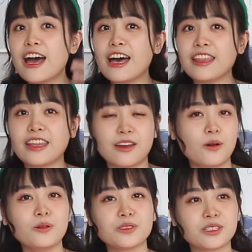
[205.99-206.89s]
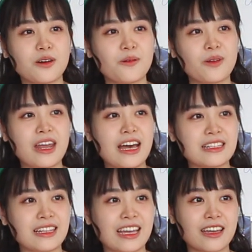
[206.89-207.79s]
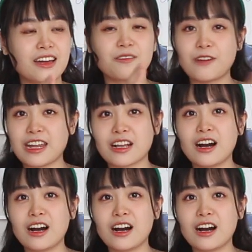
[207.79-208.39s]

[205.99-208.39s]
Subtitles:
and then also it has like red